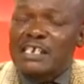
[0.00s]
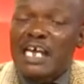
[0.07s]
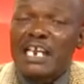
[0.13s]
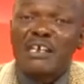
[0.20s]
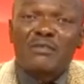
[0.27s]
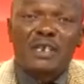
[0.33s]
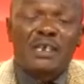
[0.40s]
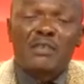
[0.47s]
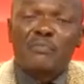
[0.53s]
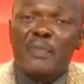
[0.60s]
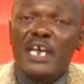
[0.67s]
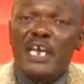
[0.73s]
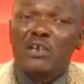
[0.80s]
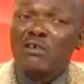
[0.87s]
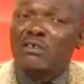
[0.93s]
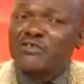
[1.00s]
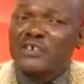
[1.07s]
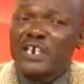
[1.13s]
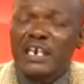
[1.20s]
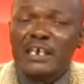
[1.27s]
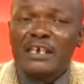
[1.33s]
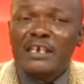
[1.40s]
task, and it, it may not
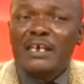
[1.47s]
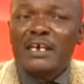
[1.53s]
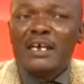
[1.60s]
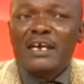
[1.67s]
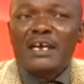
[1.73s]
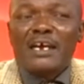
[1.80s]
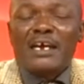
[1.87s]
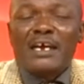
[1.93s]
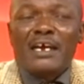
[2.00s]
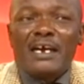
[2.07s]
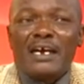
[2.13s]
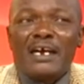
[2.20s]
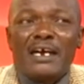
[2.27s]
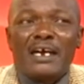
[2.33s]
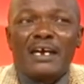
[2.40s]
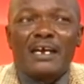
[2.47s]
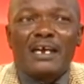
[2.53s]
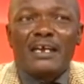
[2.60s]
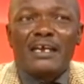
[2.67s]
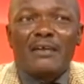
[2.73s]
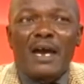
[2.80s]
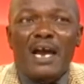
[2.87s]
really. Uh,
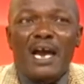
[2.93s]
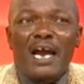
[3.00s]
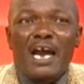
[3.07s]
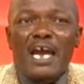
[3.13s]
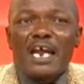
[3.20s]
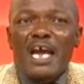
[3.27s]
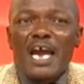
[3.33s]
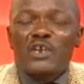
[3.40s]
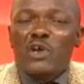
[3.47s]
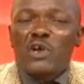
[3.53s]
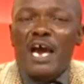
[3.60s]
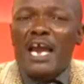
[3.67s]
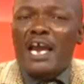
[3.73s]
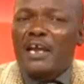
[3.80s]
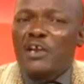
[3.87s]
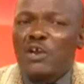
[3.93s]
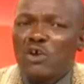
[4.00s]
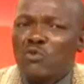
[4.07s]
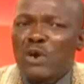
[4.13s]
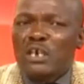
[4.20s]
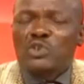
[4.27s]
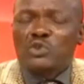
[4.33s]
I, I, I
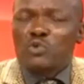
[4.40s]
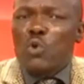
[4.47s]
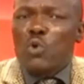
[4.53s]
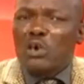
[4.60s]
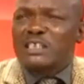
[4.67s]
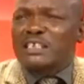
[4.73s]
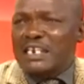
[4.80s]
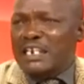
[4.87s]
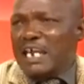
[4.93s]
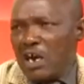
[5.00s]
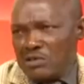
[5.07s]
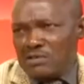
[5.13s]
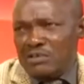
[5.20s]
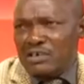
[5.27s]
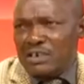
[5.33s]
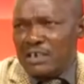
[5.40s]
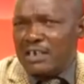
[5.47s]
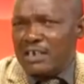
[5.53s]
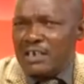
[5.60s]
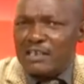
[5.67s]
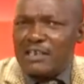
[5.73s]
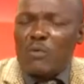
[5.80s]
don't want to water down
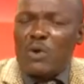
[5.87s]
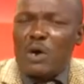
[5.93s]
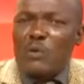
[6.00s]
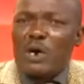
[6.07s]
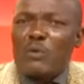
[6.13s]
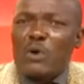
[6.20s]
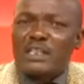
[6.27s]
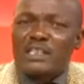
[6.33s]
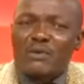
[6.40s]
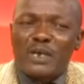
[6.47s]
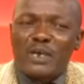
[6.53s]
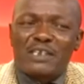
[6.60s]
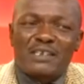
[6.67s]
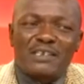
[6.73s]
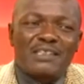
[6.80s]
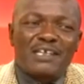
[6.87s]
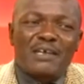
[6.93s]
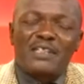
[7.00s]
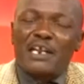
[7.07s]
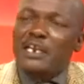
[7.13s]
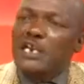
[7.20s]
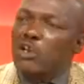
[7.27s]
uh, the, what, what, what the,
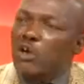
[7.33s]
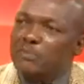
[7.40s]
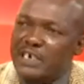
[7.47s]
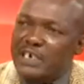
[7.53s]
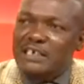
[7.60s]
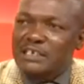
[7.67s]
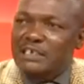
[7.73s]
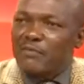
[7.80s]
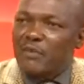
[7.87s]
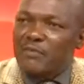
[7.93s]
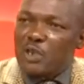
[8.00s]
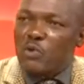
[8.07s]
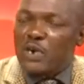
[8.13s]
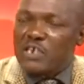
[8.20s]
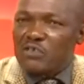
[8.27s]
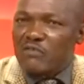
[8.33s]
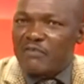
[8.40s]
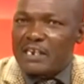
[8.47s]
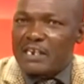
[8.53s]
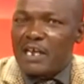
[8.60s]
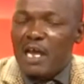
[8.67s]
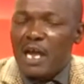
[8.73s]
the, the, real objective of the ways of
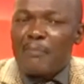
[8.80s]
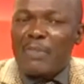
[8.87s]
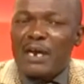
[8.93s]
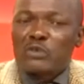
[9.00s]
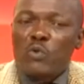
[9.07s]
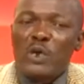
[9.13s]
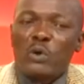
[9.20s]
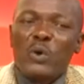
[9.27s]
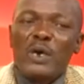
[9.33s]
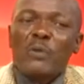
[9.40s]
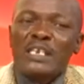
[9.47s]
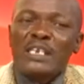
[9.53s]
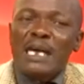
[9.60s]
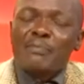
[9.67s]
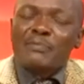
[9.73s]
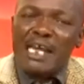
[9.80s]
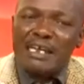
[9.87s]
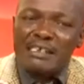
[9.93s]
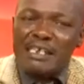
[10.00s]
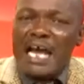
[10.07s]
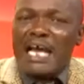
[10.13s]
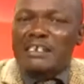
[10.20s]
an. But what, what, I'm
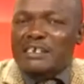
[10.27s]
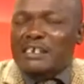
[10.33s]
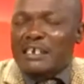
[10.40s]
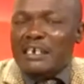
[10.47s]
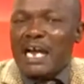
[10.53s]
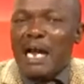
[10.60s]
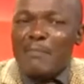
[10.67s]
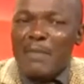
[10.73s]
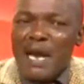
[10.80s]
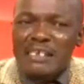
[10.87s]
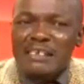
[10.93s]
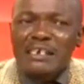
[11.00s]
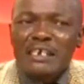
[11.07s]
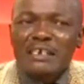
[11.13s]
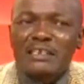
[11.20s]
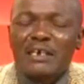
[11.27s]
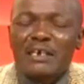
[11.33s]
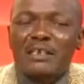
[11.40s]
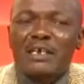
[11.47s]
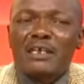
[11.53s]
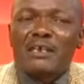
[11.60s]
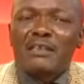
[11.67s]
just asking, I'm asking
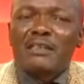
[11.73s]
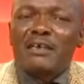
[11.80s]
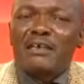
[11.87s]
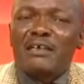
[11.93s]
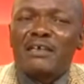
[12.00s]
the, the, the,